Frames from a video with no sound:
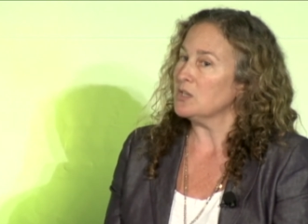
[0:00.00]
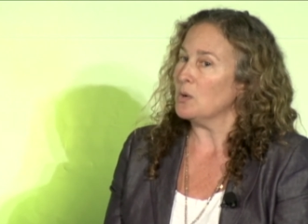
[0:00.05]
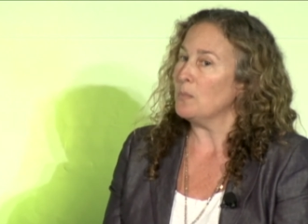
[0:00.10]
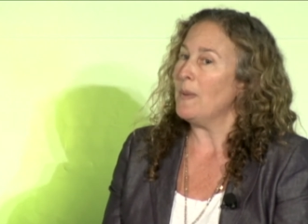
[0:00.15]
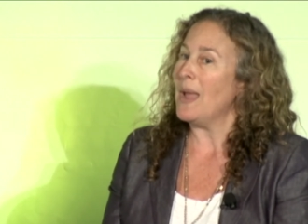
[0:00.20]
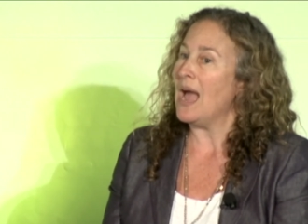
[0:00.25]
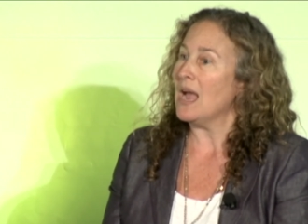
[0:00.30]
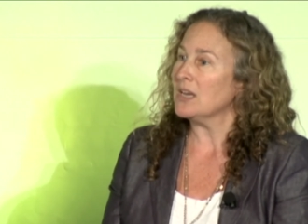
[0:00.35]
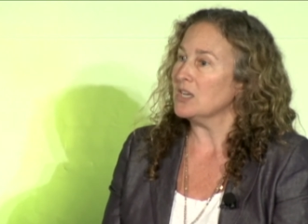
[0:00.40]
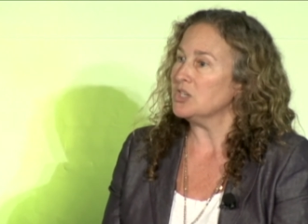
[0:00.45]
are
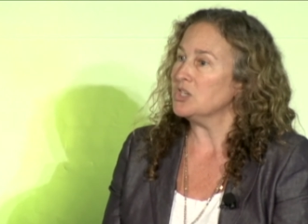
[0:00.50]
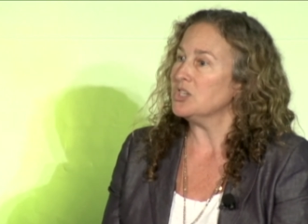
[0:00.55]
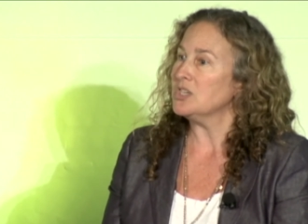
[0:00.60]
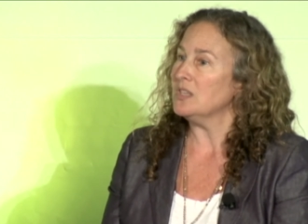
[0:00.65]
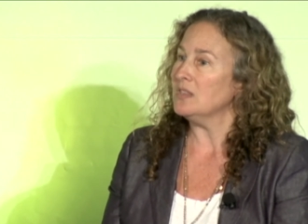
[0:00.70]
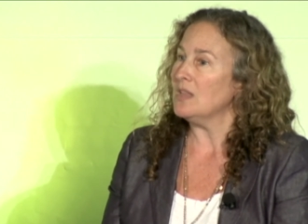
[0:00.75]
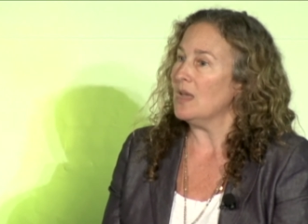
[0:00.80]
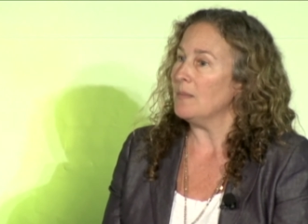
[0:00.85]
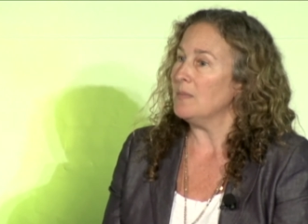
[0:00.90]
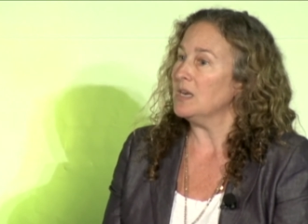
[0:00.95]
packaged
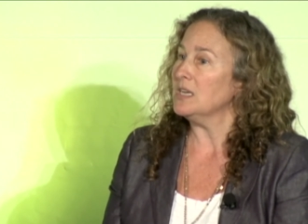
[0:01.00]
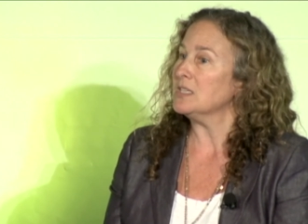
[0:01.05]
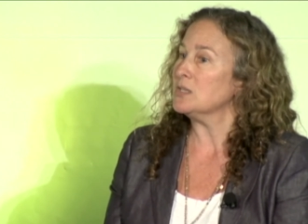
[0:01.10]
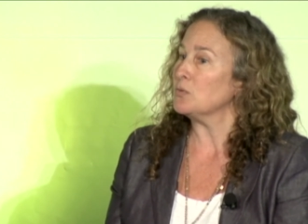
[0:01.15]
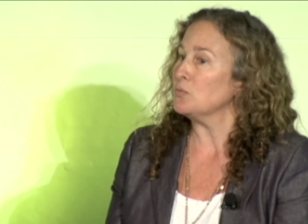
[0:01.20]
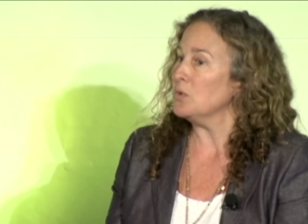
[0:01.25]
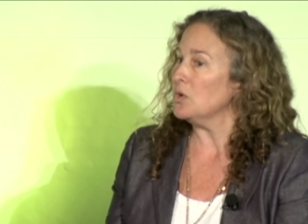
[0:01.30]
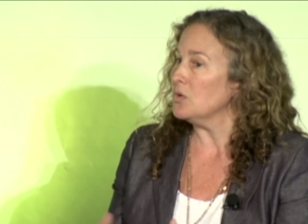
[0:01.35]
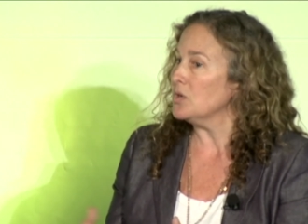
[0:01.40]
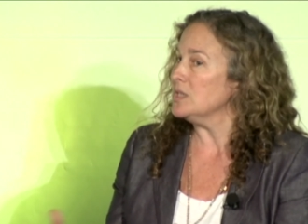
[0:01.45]
in them, and it's
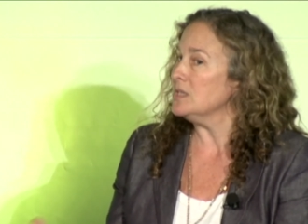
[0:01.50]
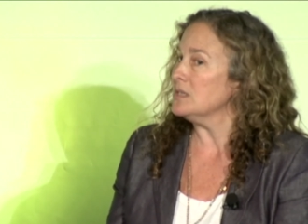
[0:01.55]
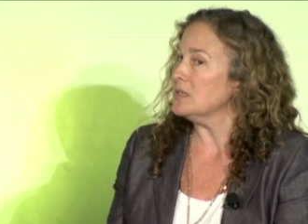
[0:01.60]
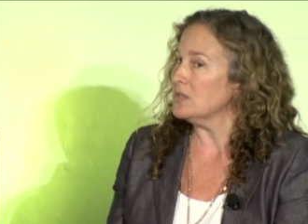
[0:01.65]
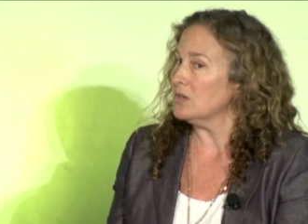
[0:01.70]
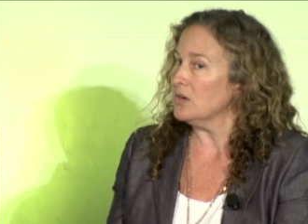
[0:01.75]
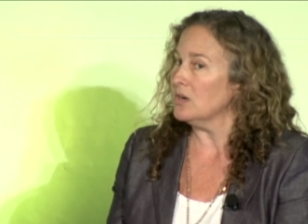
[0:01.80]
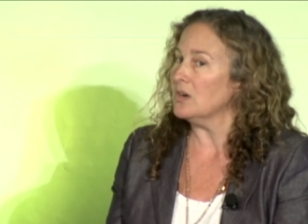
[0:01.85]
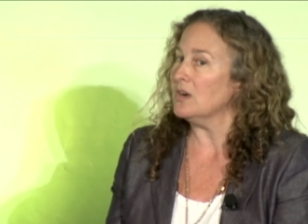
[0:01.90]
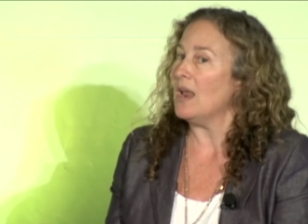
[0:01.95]
a real
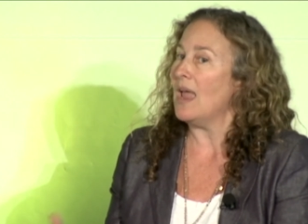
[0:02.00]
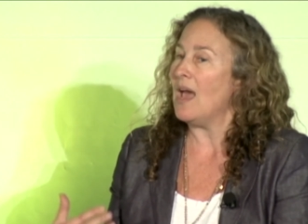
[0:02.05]
concern.